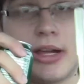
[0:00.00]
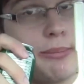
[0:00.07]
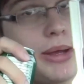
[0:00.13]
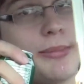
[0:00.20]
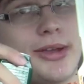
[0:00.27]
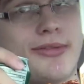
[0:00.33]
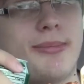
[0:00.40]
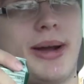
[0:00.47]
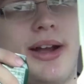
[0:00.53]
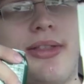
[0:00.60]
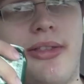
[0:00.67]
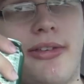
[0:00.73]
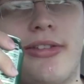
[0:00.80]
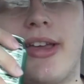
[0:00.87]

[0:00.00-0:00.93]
Maybe even better than the